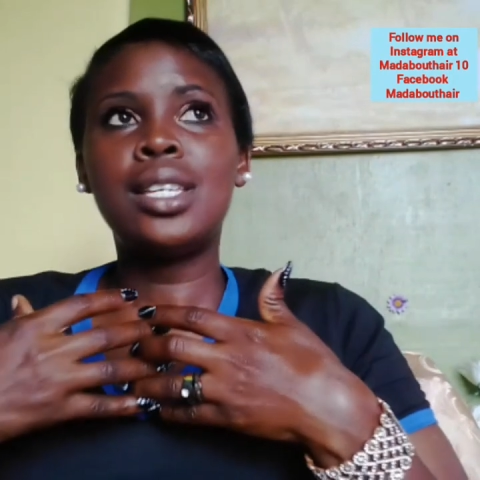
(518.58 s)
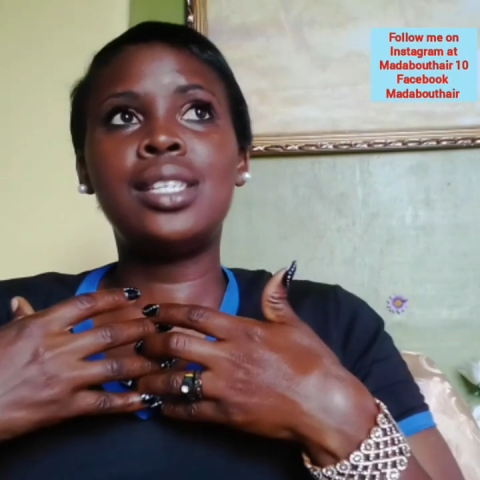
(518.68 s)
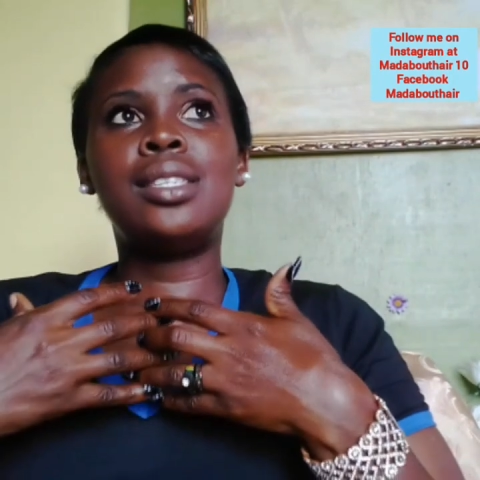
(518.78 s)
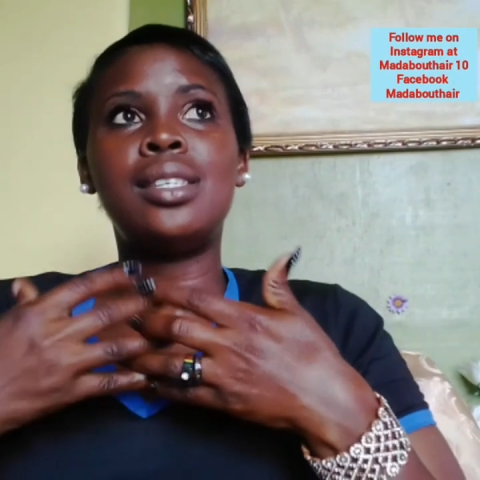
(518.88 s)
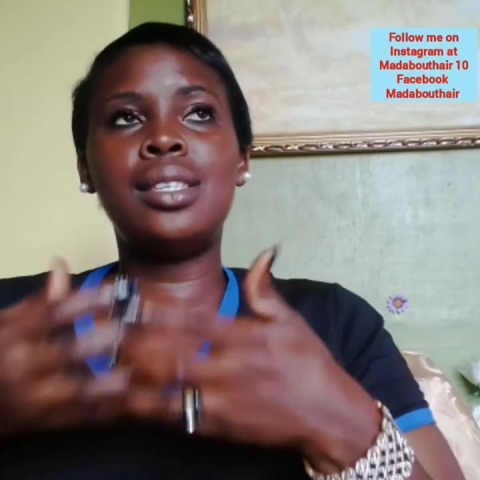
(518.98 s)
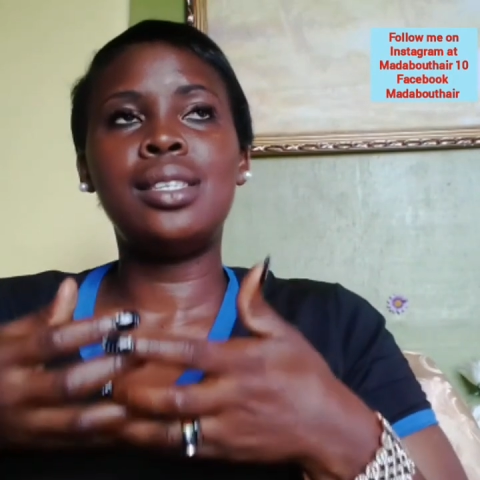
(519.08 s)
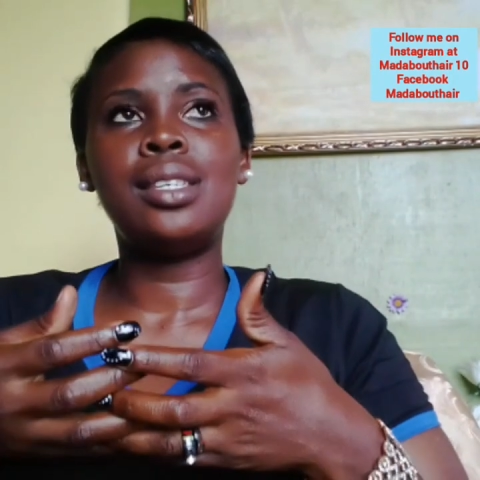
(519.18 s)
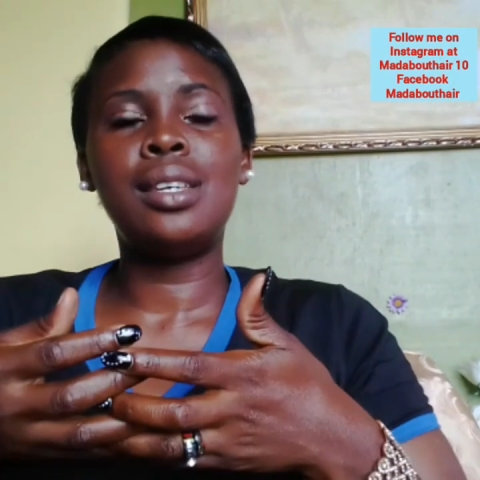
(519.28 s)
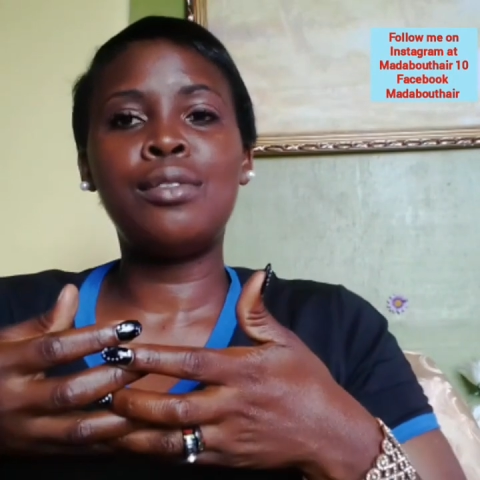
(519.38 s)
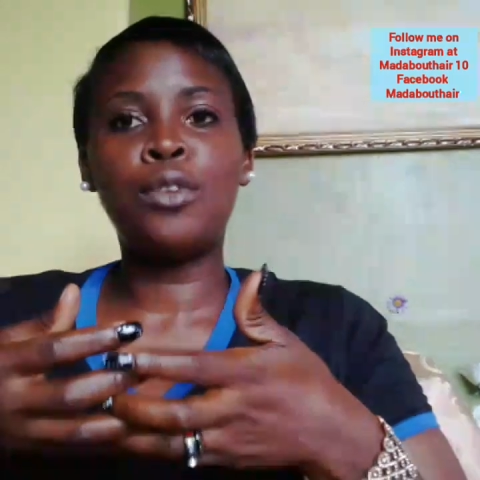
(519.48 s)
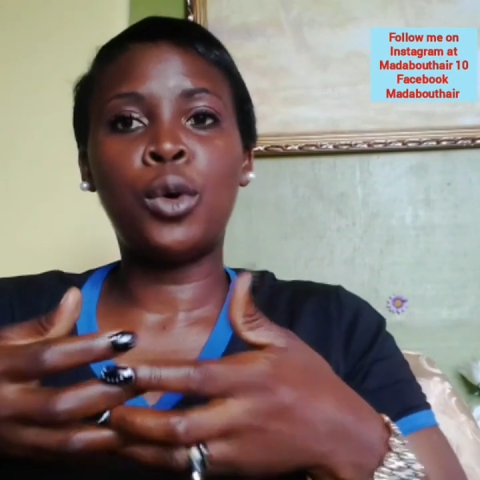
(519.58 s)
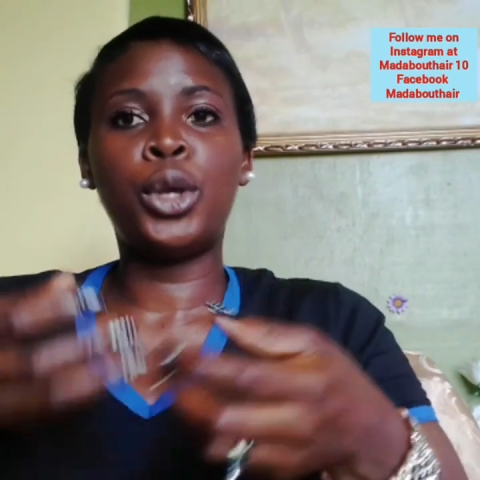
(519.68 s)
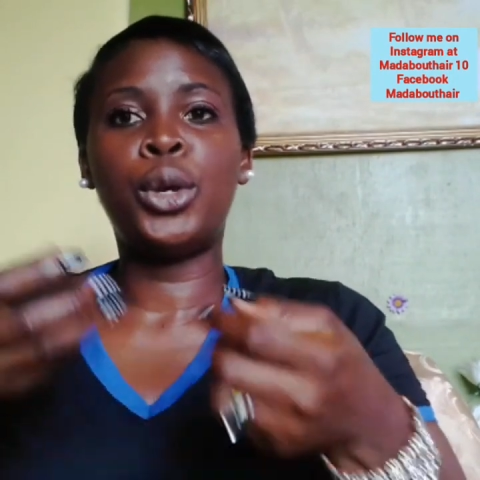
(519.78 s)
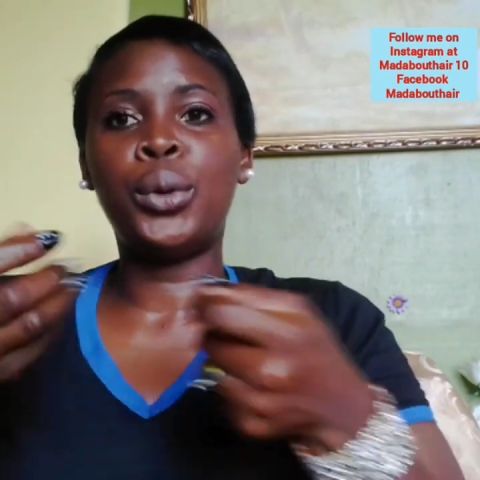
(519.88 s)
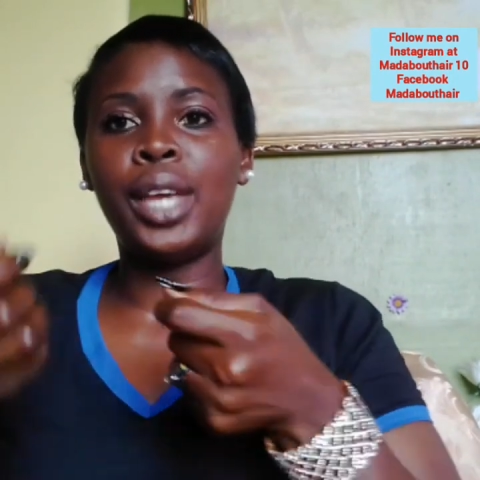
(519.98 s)
it's easy
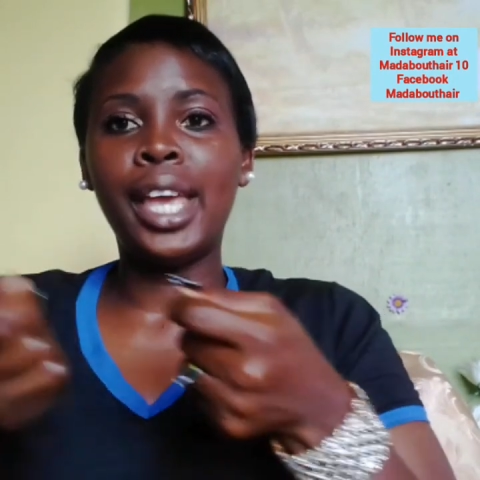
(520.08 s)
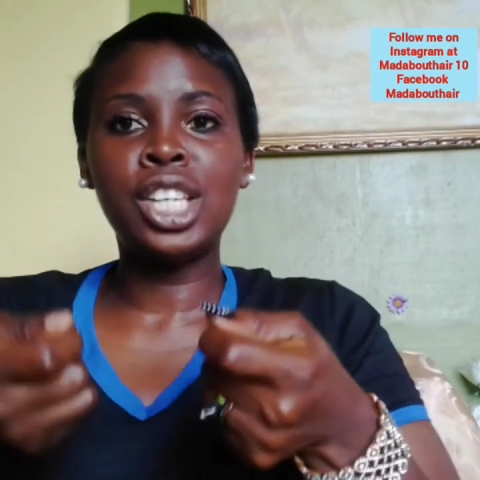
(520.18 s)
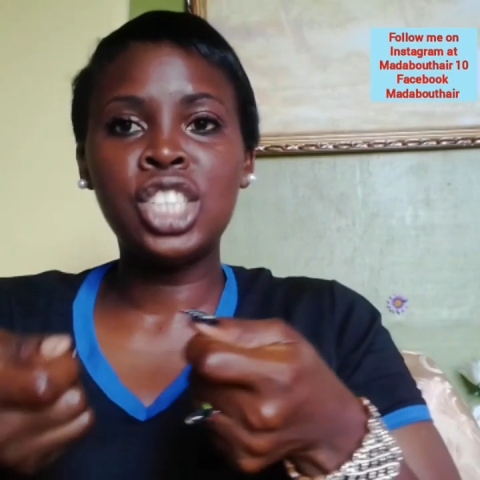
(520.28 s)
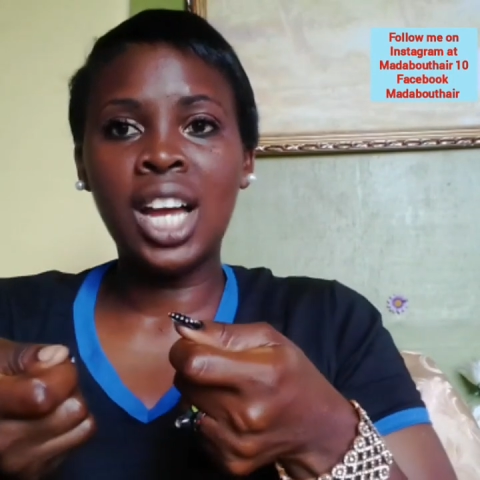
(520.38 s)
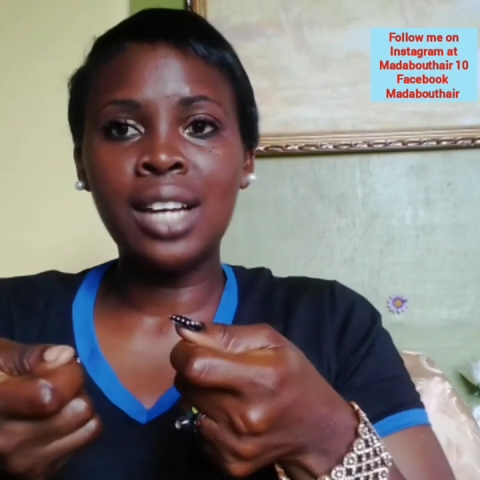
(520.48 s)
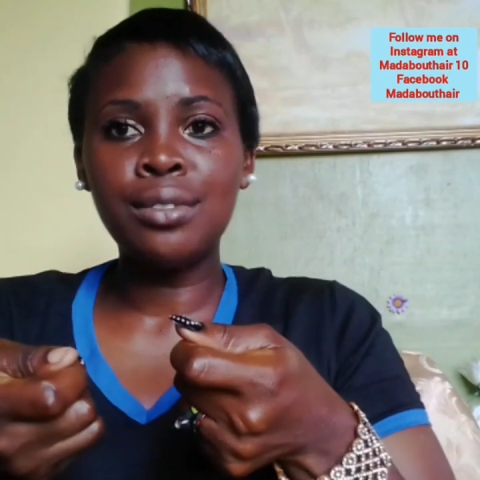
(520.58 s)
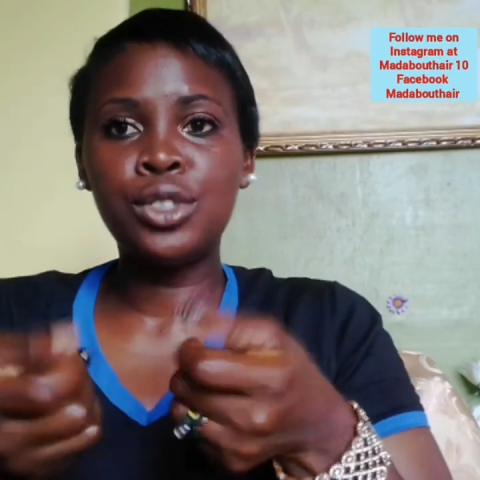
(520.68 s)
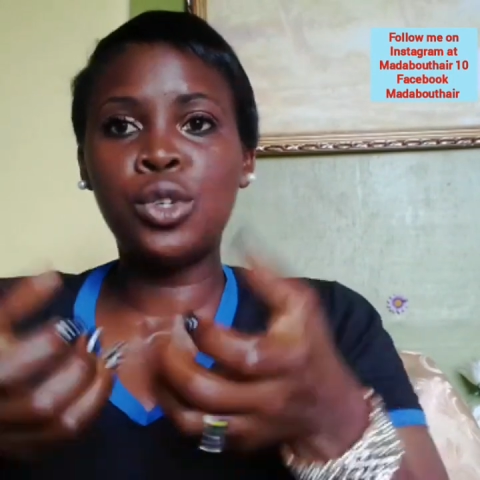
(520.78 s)
for your hair shaft